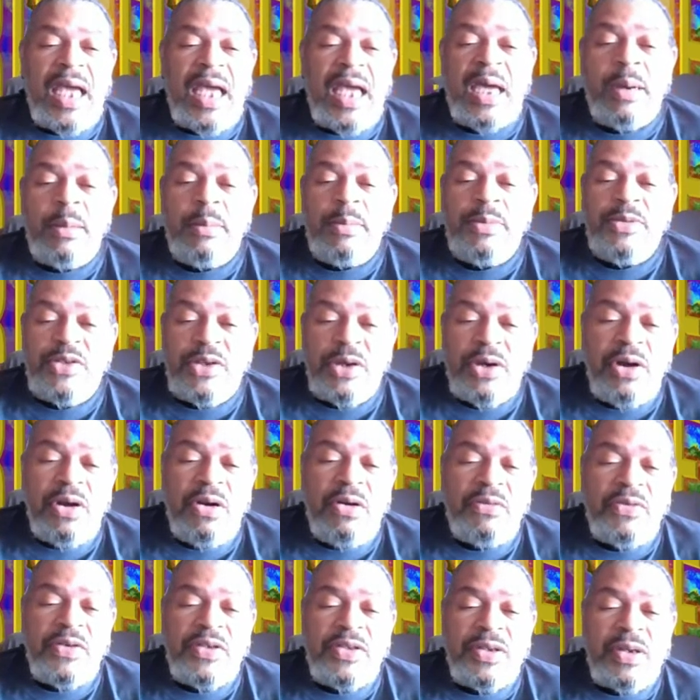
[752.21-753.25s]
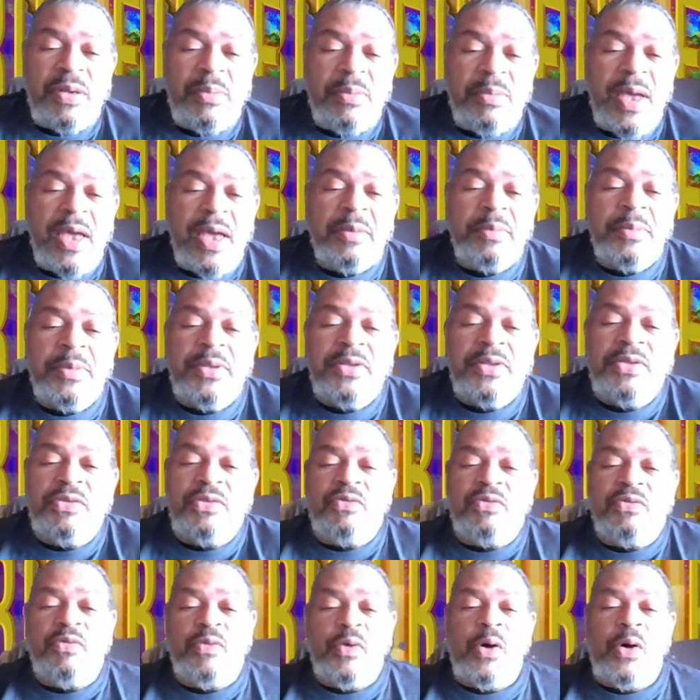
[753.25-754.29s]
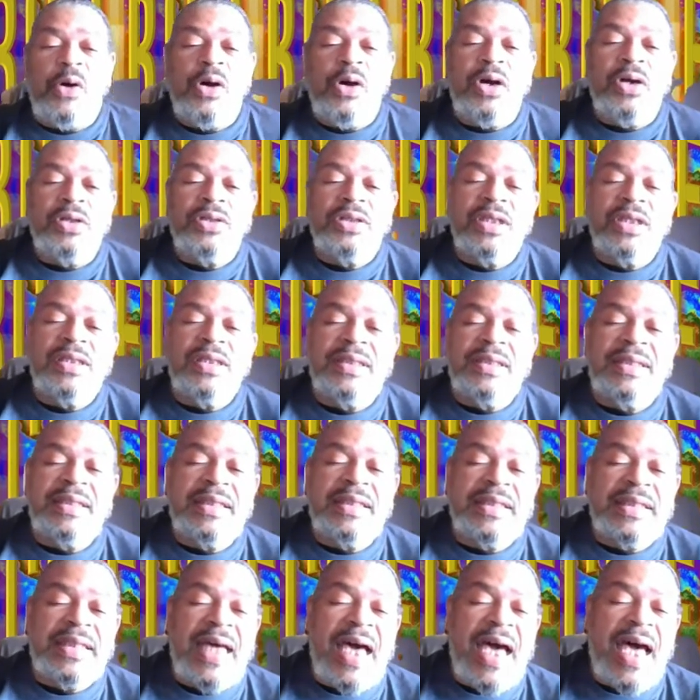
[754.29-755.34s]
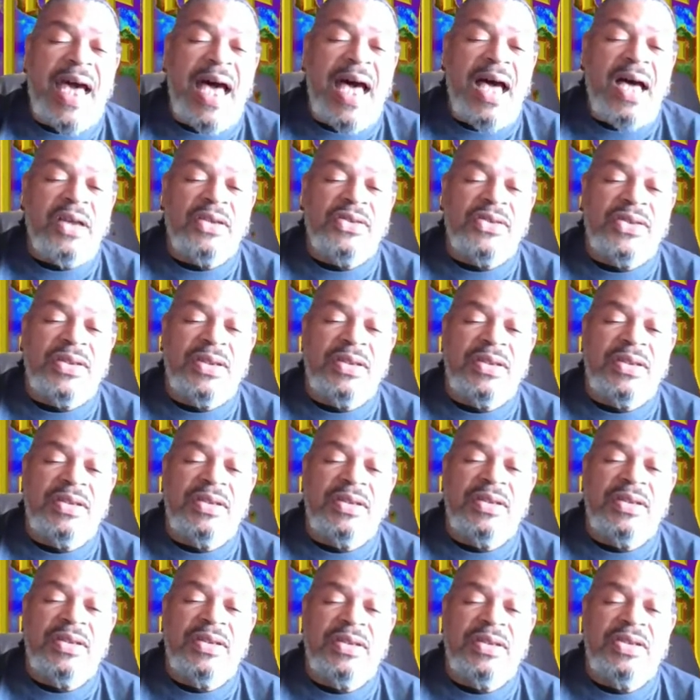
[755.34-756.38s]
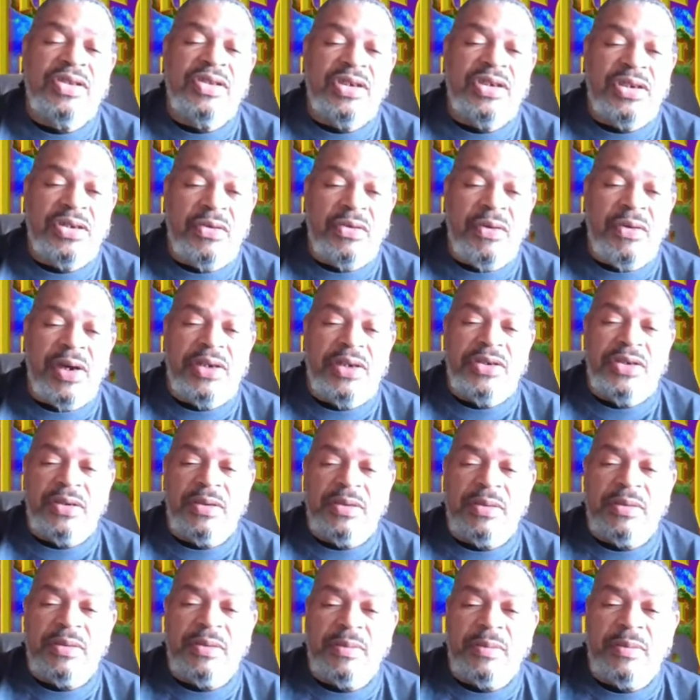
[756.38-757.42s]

and observe his commandments for the thousand generations.